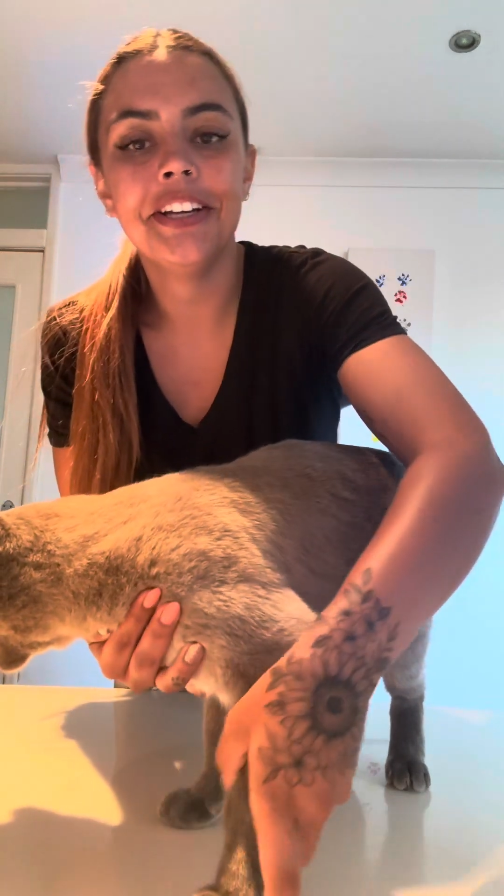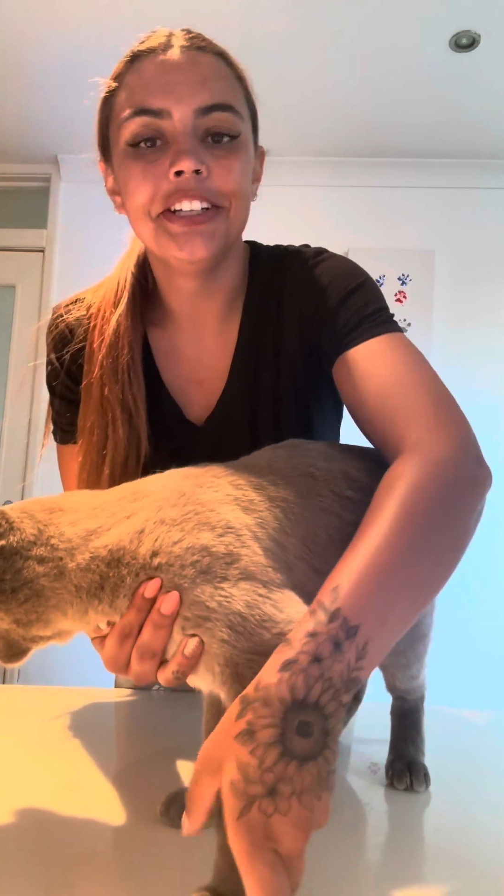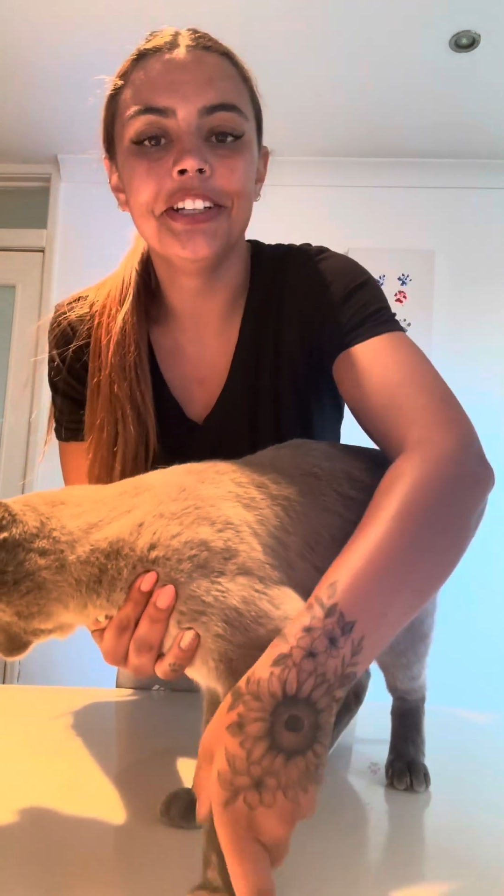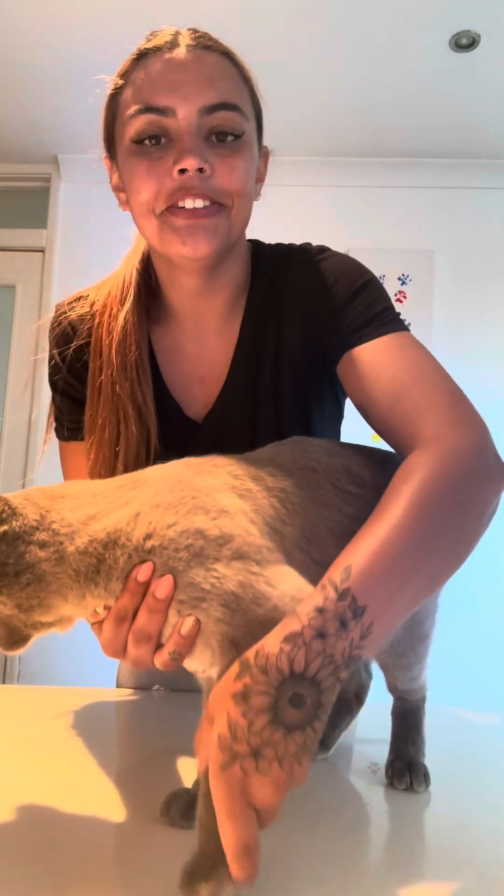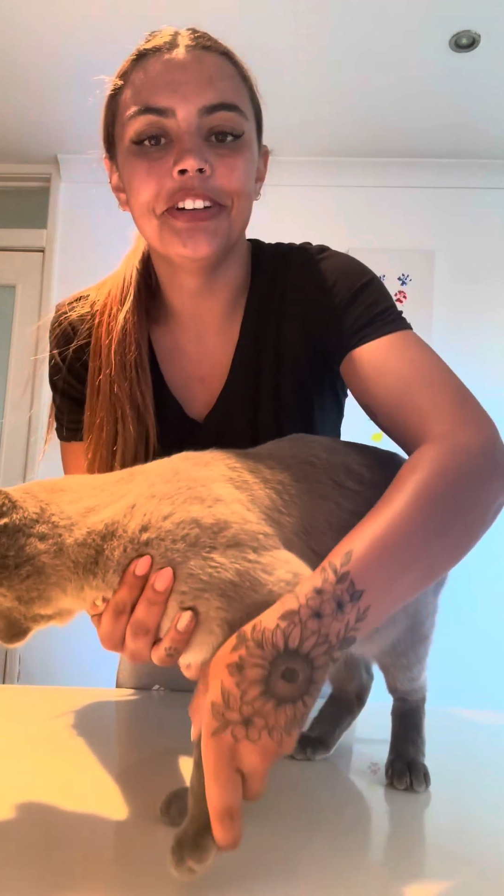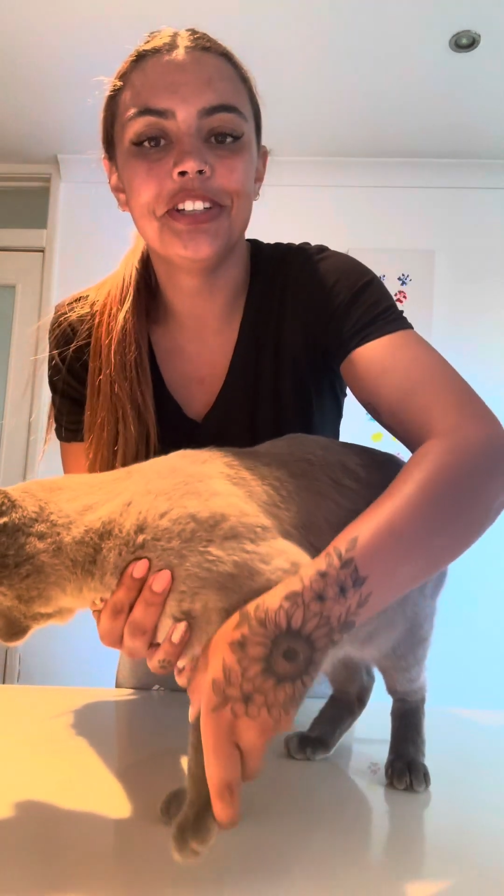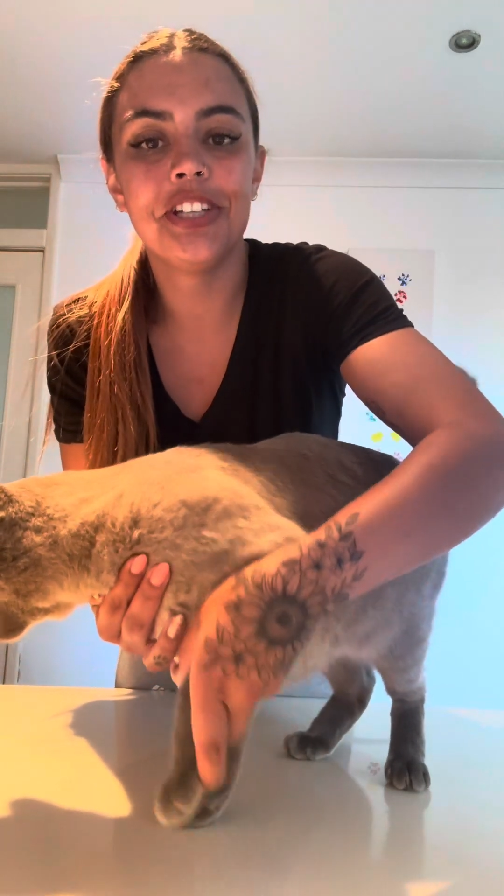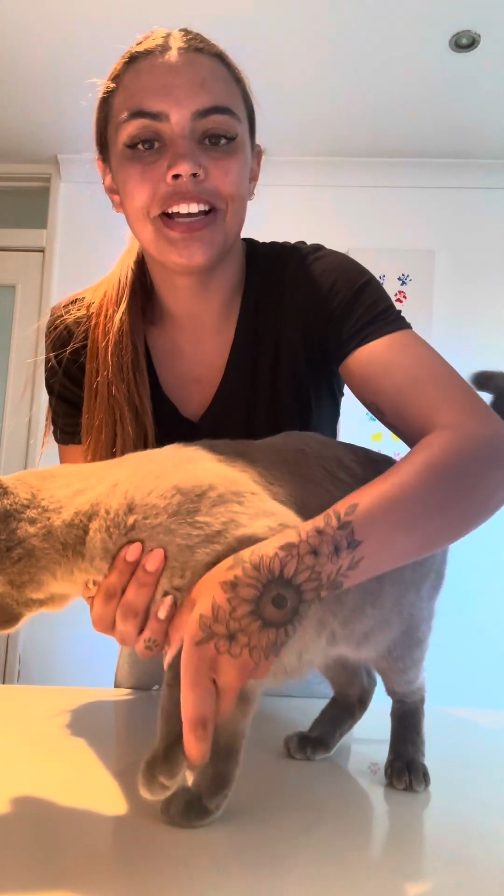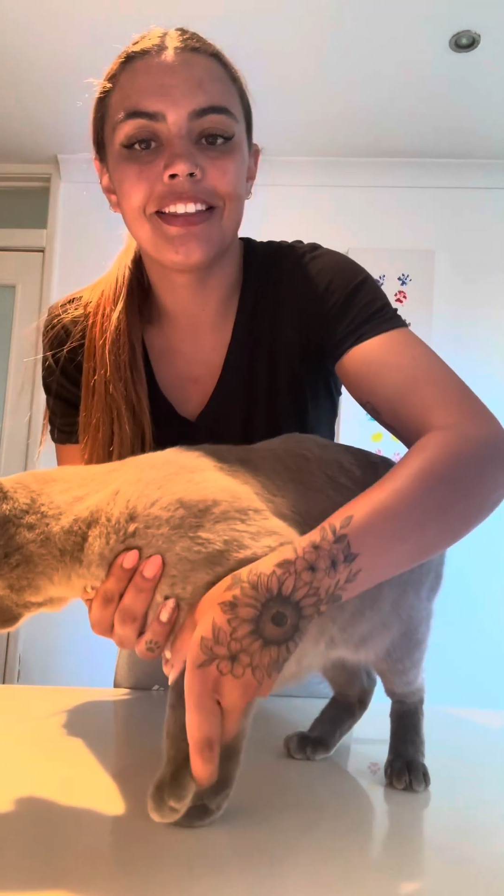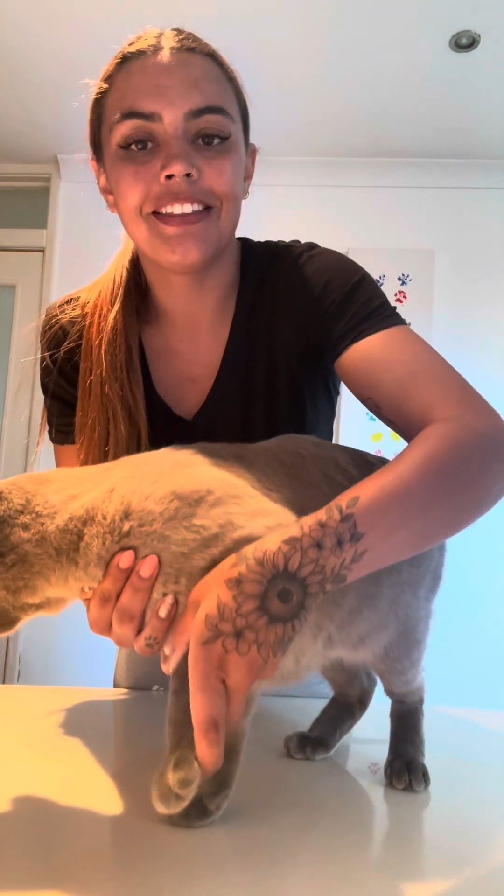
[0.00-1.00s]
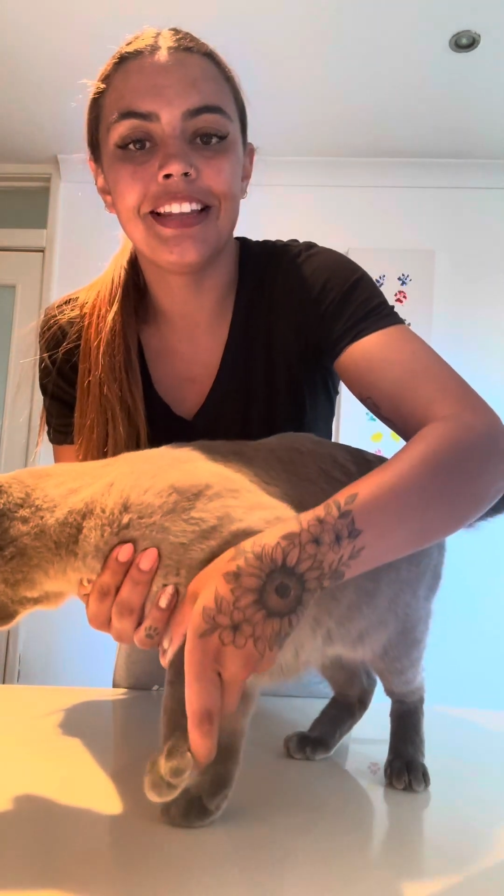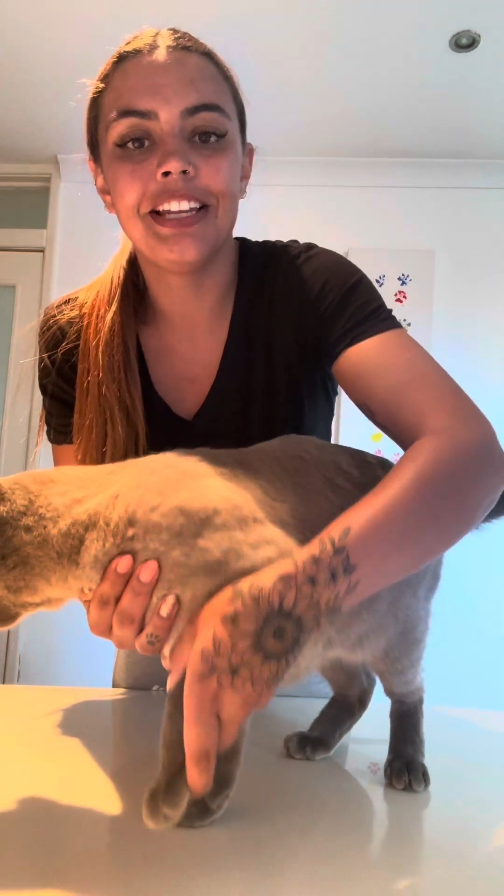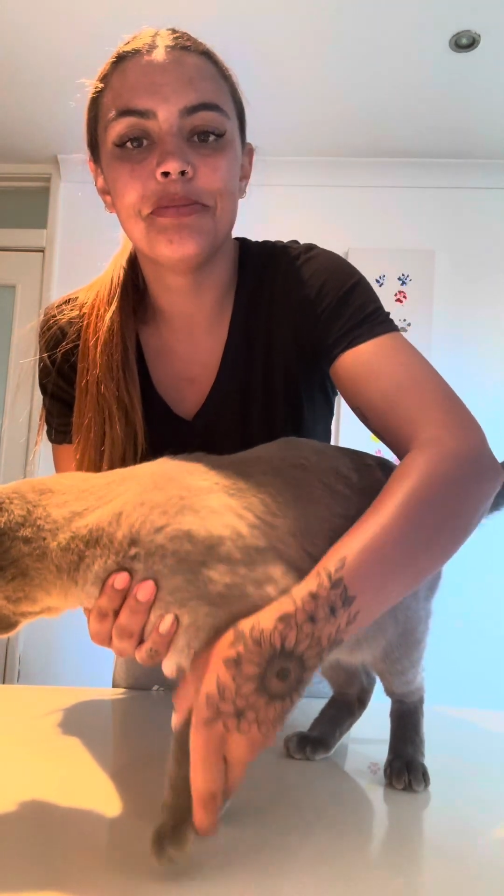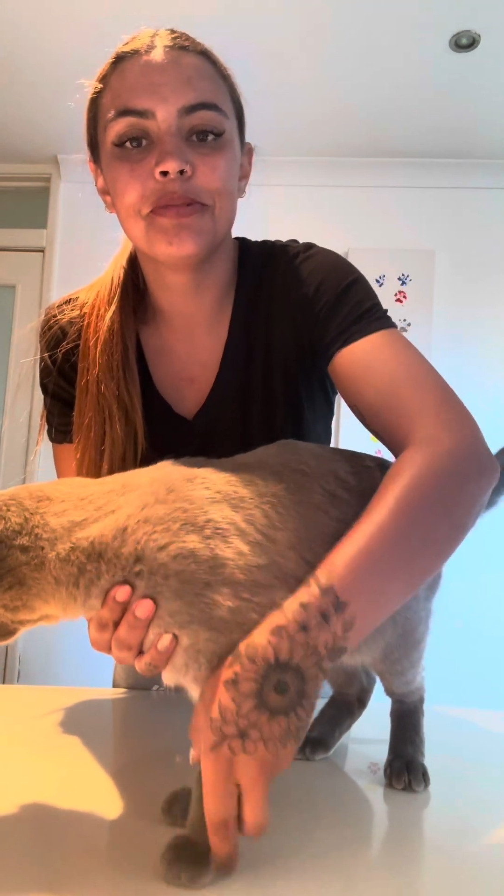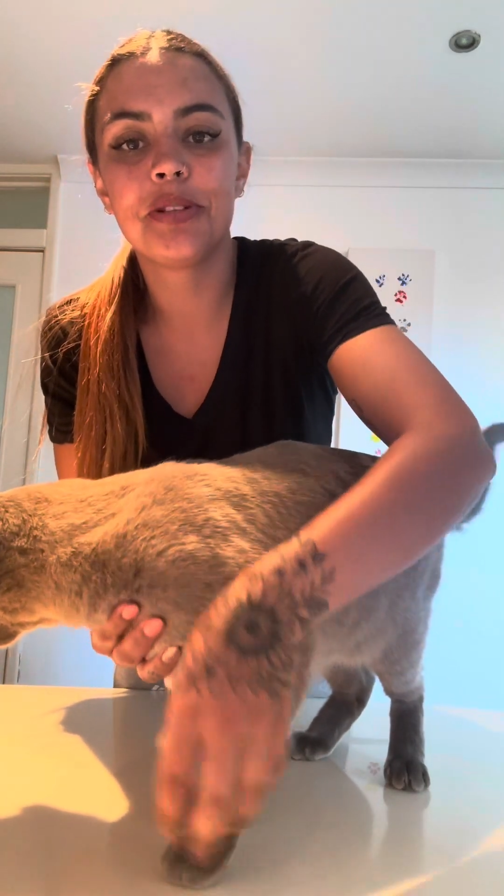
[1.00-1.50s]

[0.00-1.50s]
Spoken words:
You want to check that the limbs